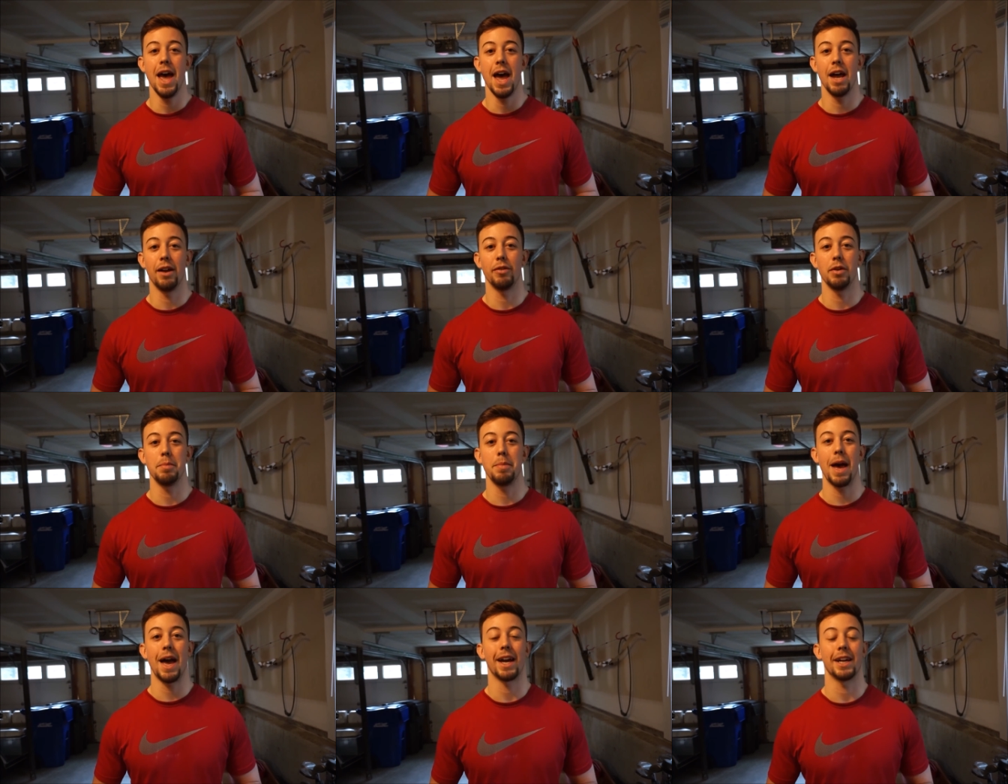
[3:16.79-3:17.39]

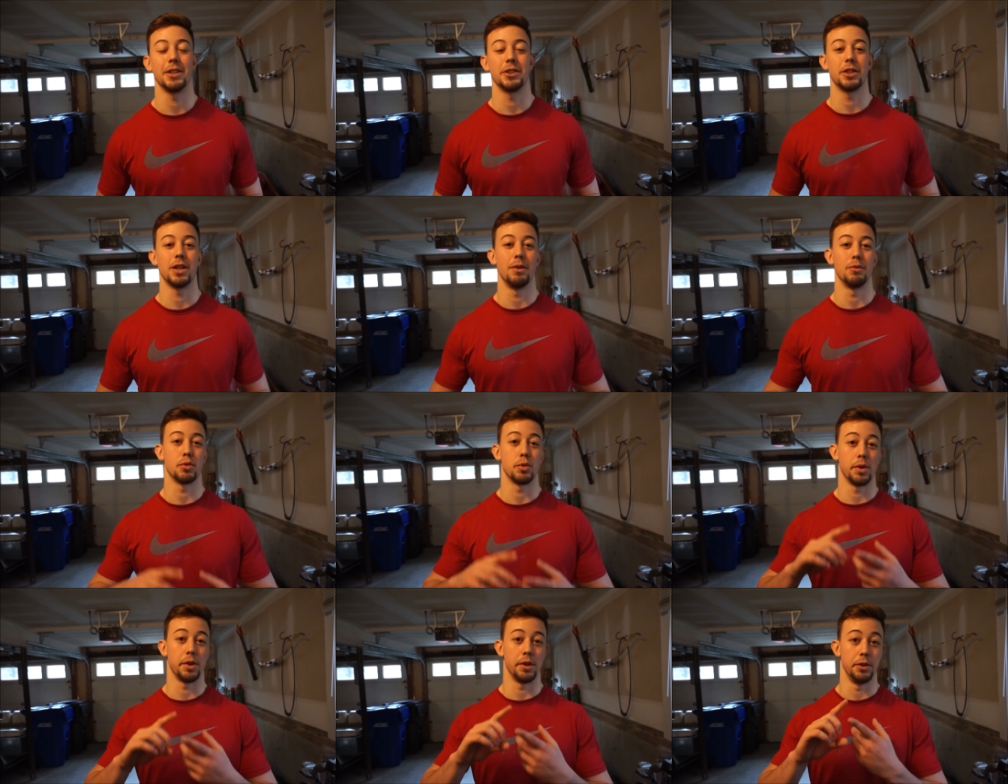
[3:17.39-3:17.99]
Every package
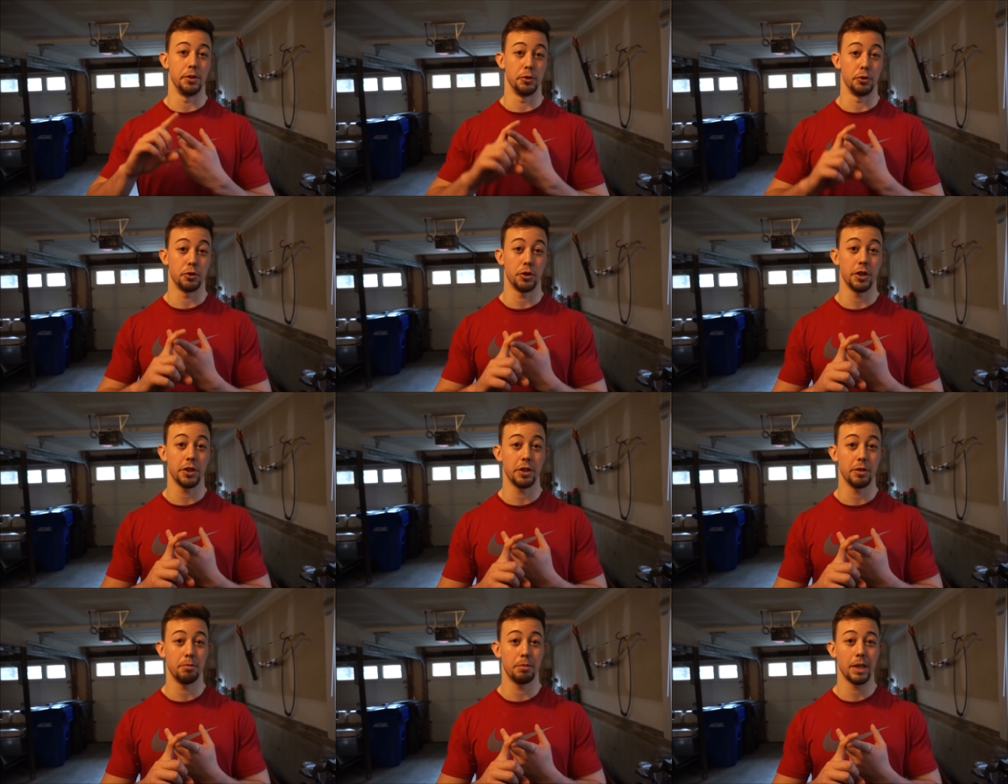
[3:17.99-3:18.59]
comes with a
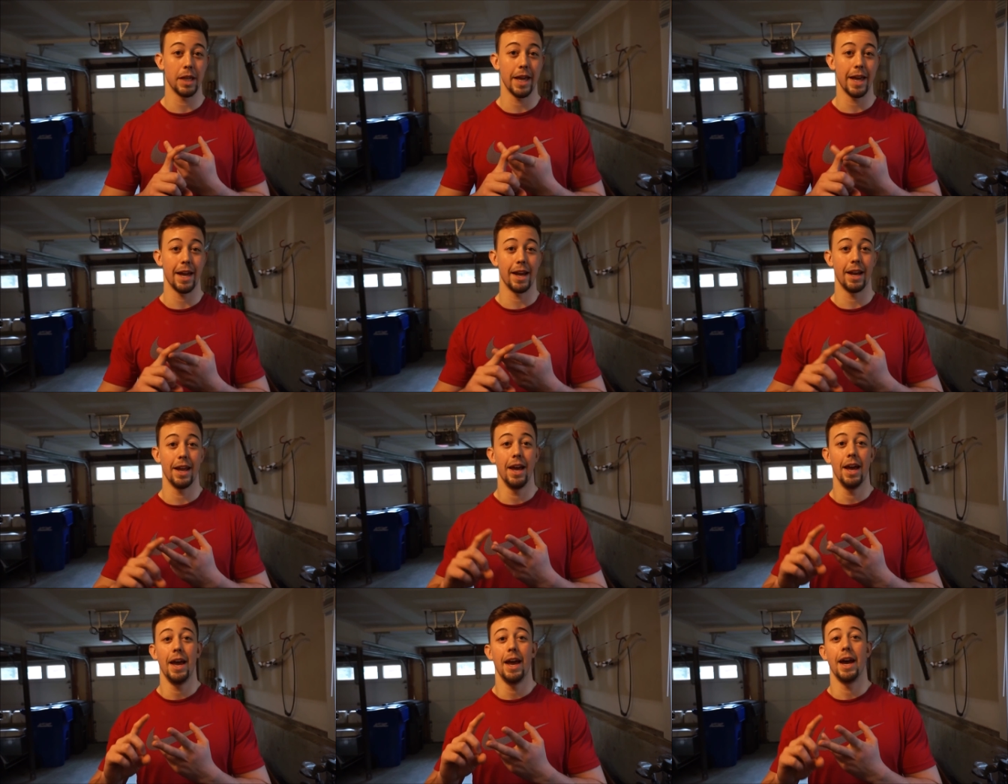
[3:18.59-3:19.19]
nutrition
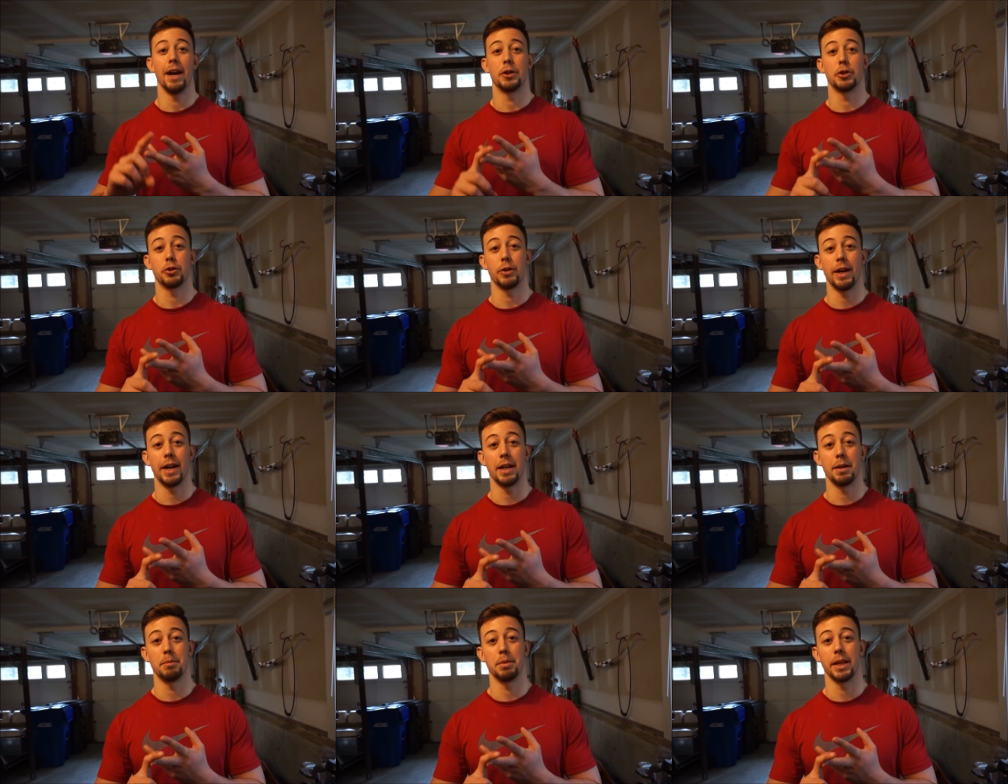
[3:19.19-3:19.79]
plan, a
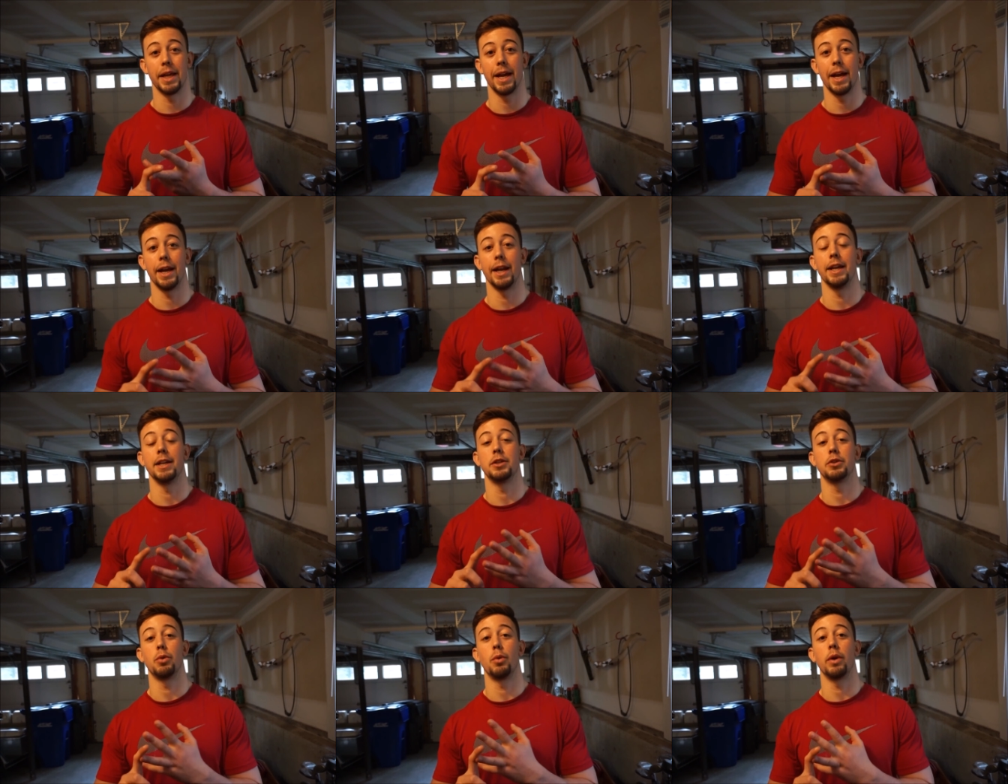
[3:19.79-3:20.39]
training plan,
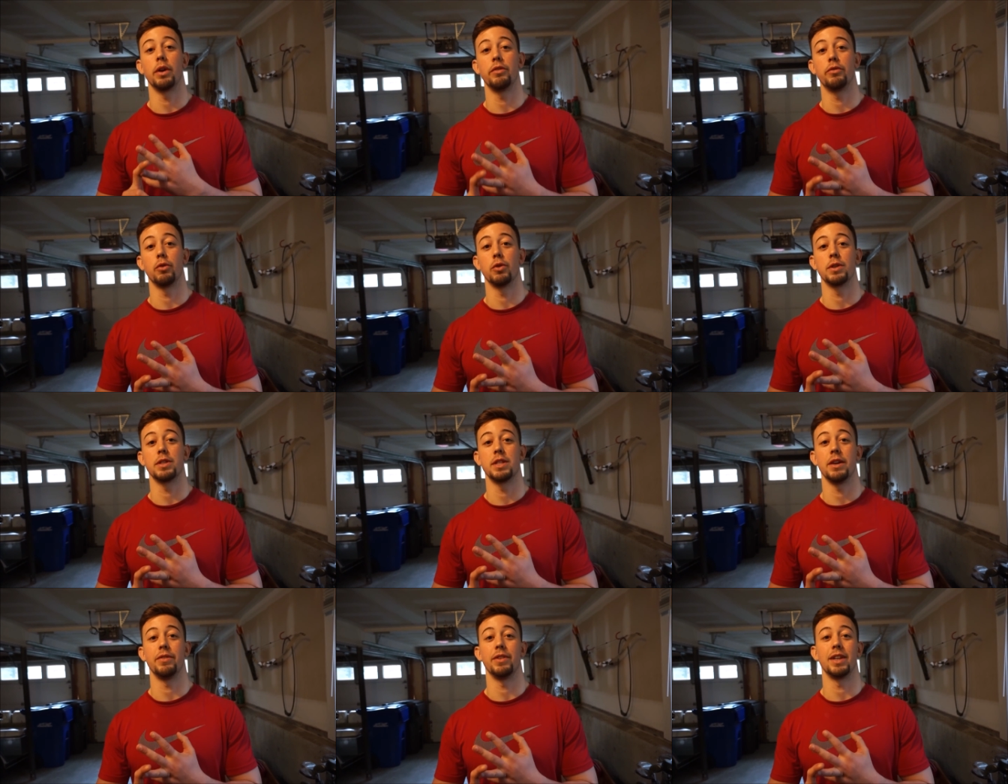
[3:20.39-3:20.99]
and twenty-four
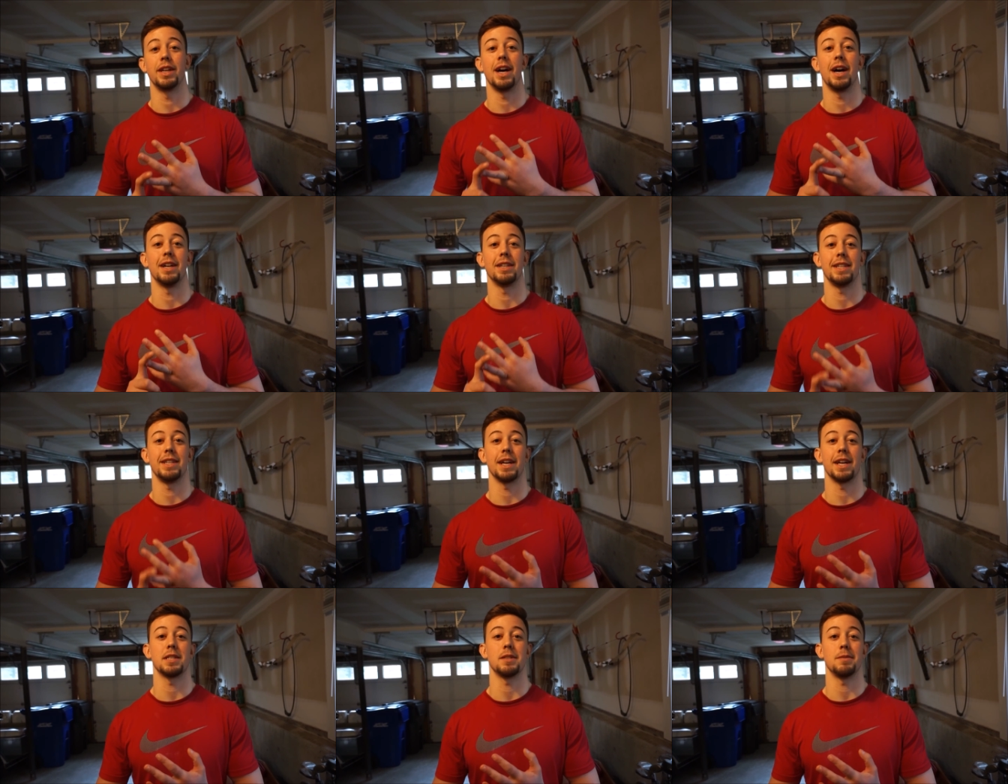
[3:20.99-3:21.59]
seven
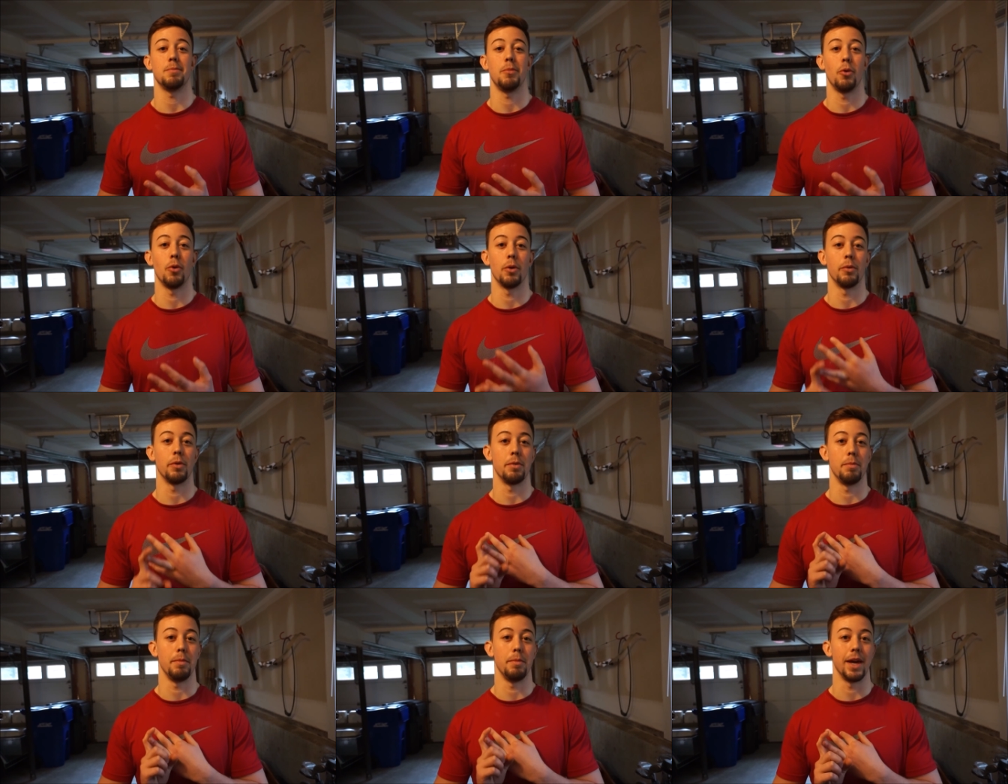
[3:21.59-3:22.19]
contact support
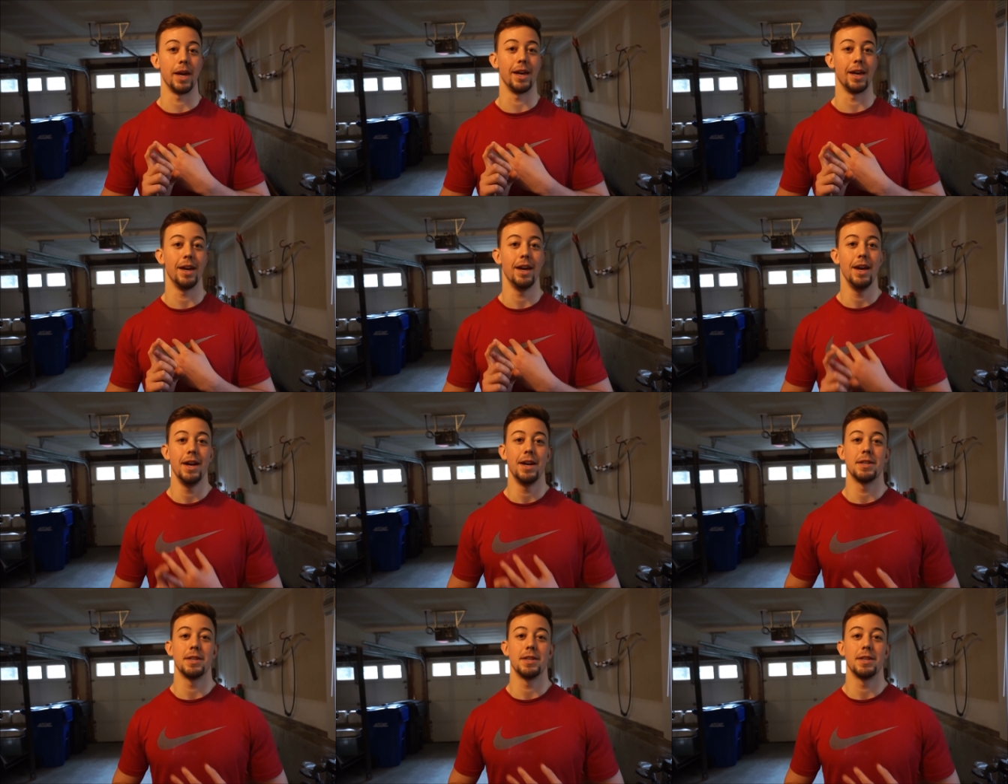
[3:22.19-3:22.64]
with me.